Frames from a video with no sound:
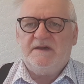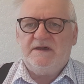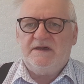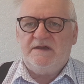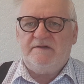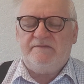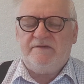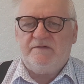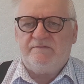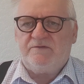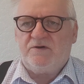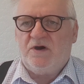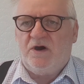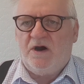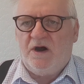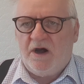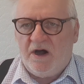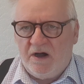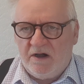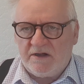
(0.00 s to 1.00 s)
if you've
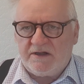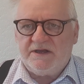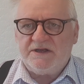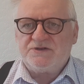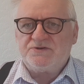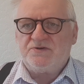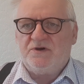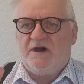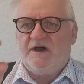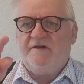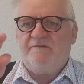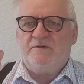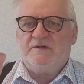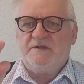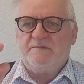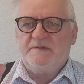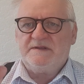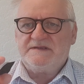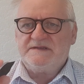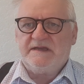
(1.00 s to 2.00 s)
got architrave with
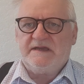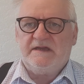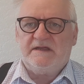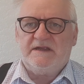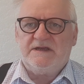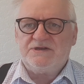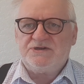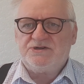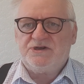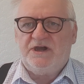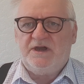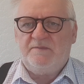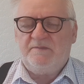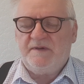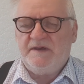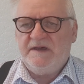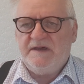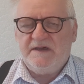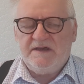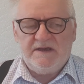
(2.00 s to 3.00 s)
a particular shape,
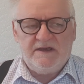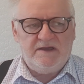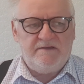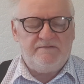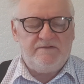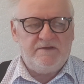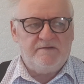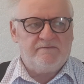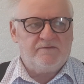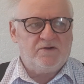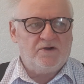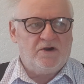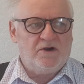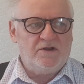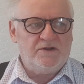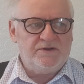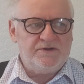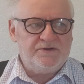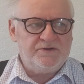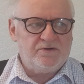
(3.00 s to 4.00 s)
if you've
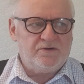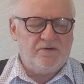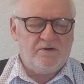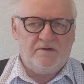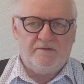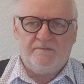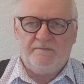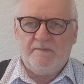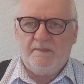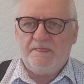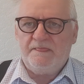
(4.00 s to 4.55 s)
got door